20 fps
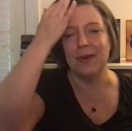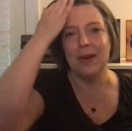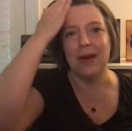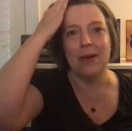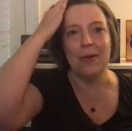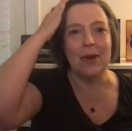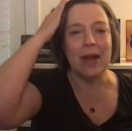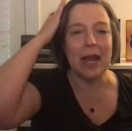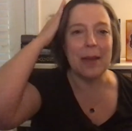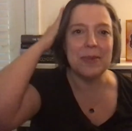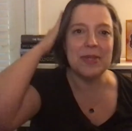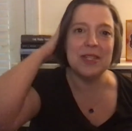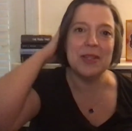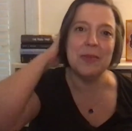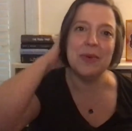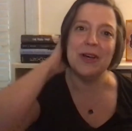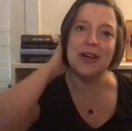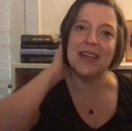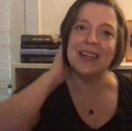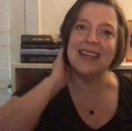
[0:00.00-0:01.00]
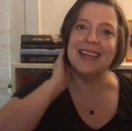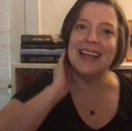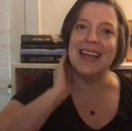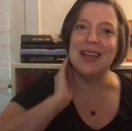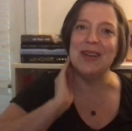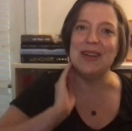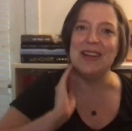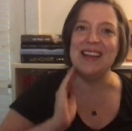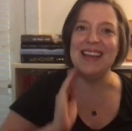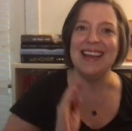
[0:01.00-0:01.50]
what happened to the book
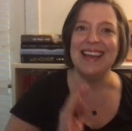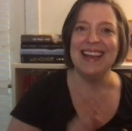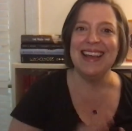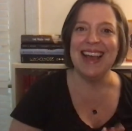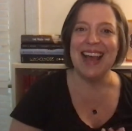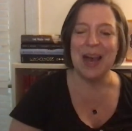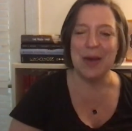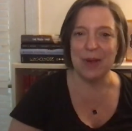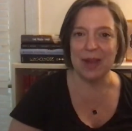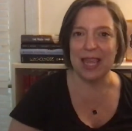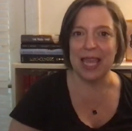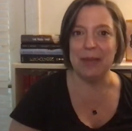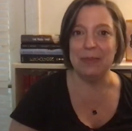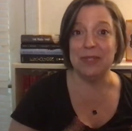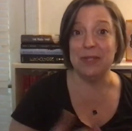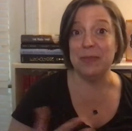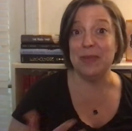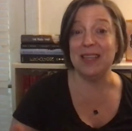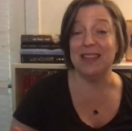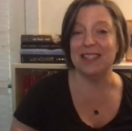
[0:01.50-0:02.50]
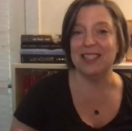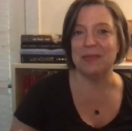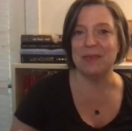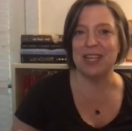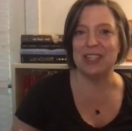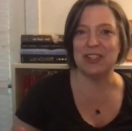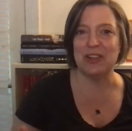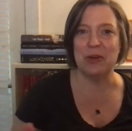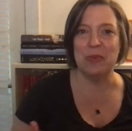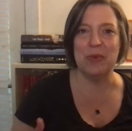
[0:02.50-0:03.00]
and how it came to be this
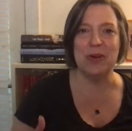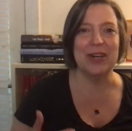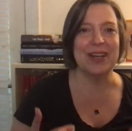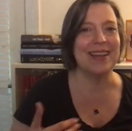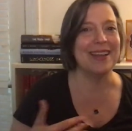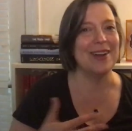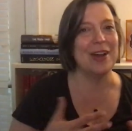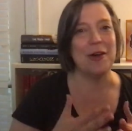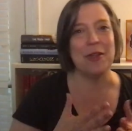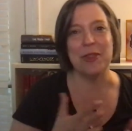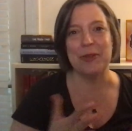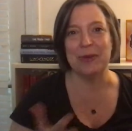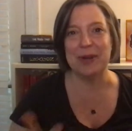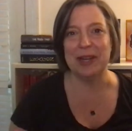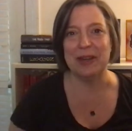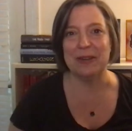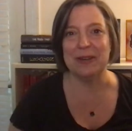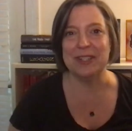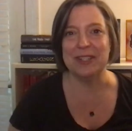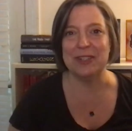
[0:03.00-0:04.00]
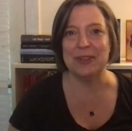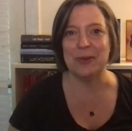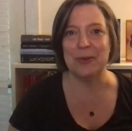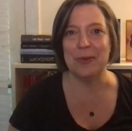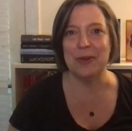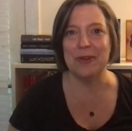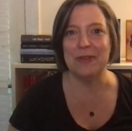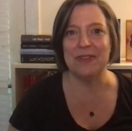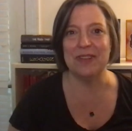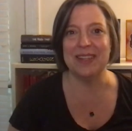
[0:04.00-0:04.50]
magical book, and all three are
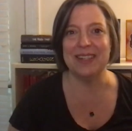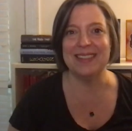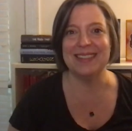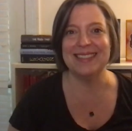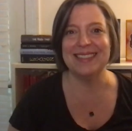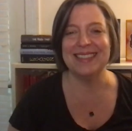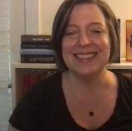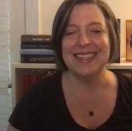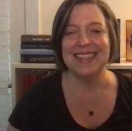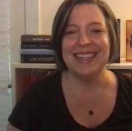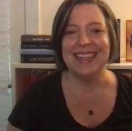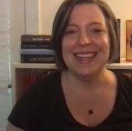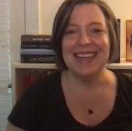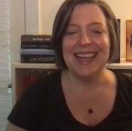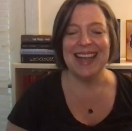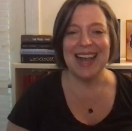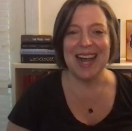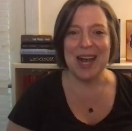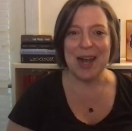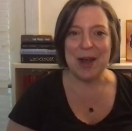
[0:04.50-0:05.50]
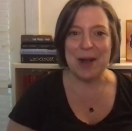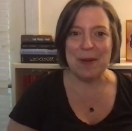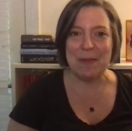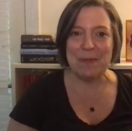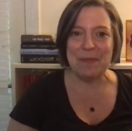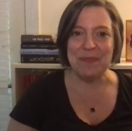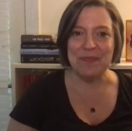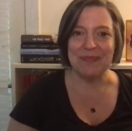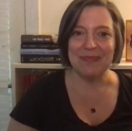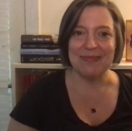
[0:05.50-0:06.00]
interwoven. Um,
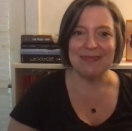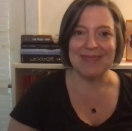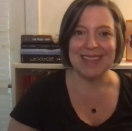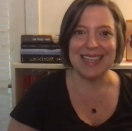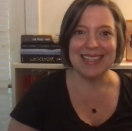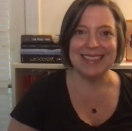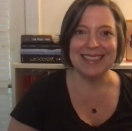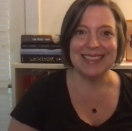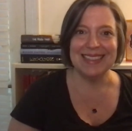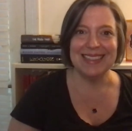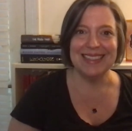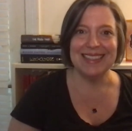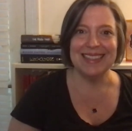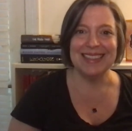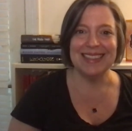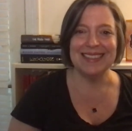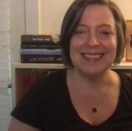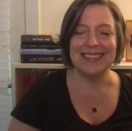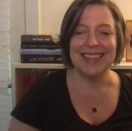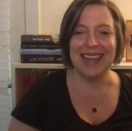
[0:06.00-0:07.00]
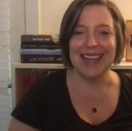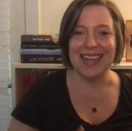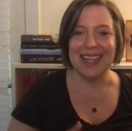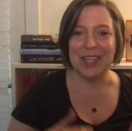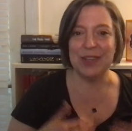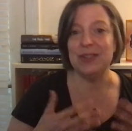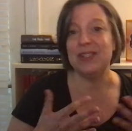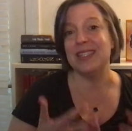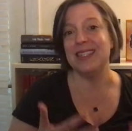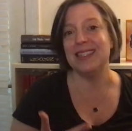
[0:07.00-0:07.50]
uh,
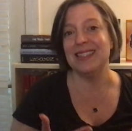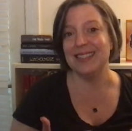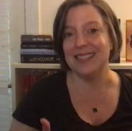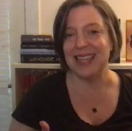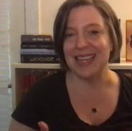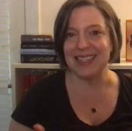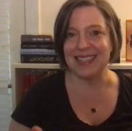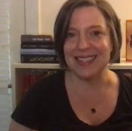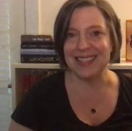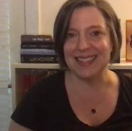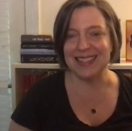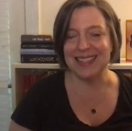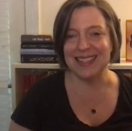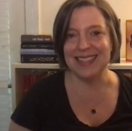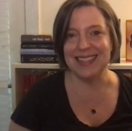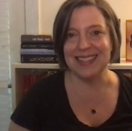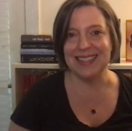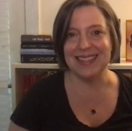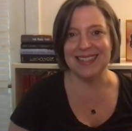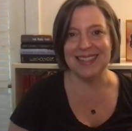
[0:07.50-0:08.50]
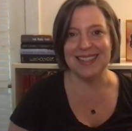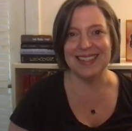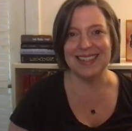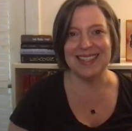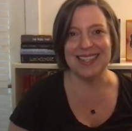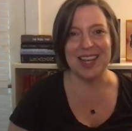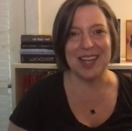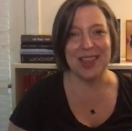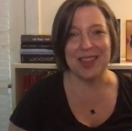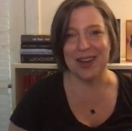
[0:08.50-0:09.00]
Houston, Texas is the
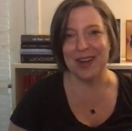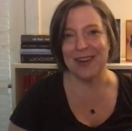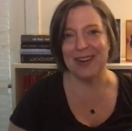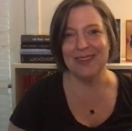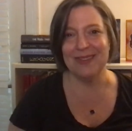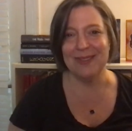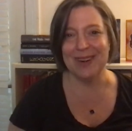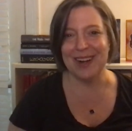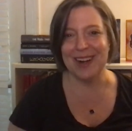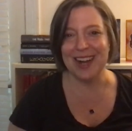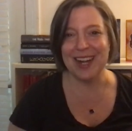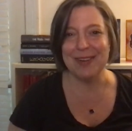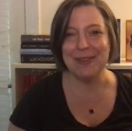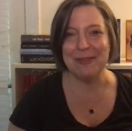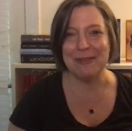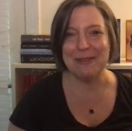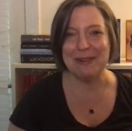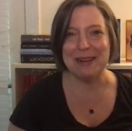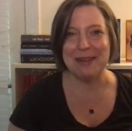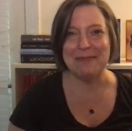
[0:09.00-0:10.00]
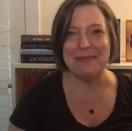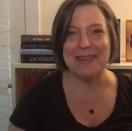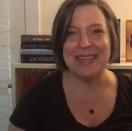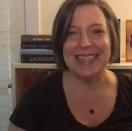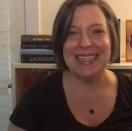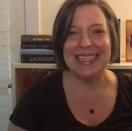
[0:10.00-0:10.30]
city there where I grew up,